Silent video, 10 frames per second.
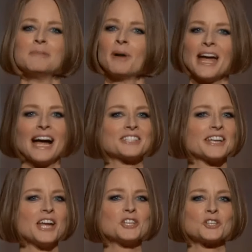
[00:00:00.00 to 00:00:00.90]
My
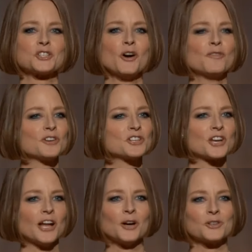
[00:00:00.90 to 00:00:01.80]
acting agent, Joe
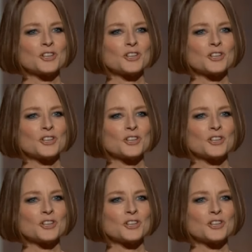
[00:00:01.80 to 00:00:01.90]
Funicello.